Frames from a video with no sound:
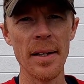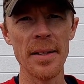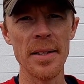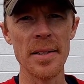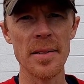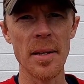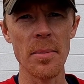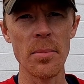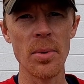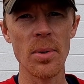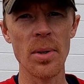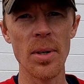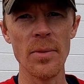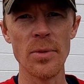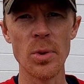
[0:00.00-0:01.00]

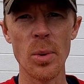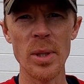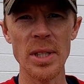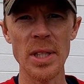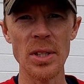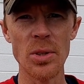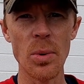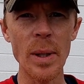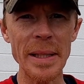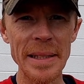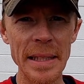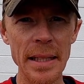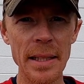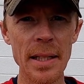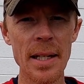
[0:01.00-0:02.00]
December of
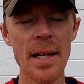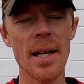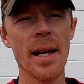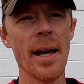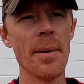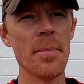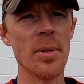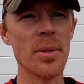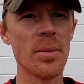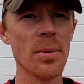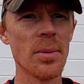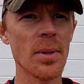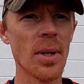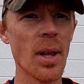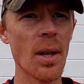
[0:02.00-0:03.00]
2020. I've been
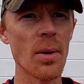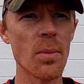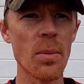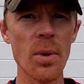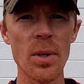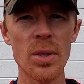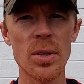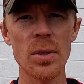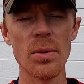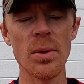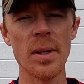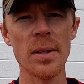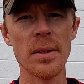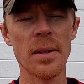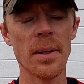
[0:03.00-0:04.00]
doing a lot of work to
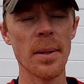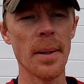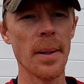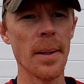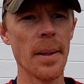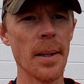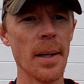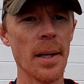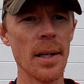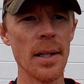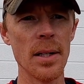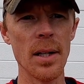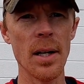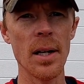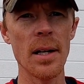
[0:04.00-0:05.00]
it, on
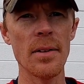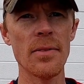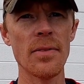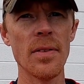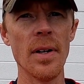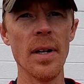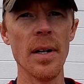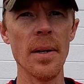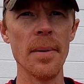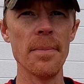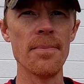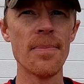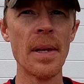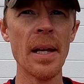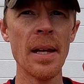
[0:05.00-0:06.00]
and off.
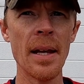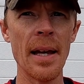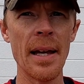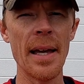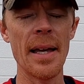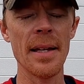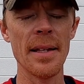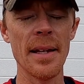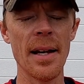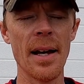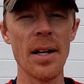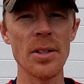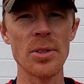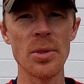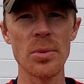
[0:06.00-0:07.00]
I
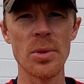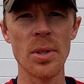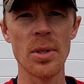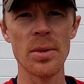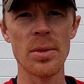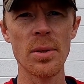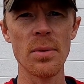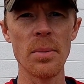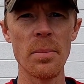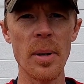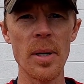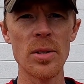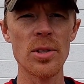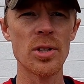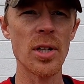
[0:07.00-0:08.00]
also took it to a
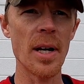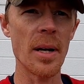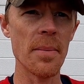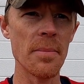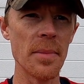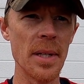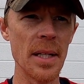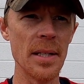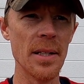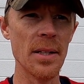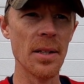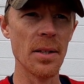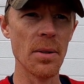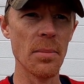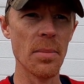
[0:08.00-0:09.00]
repair shop. They did
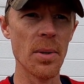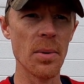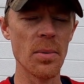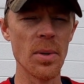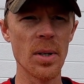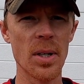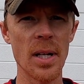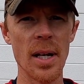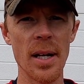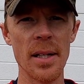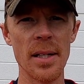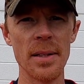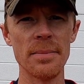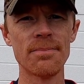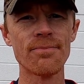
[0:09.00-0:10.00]
a little bit of work
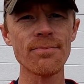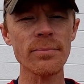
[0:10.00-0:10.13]
on it.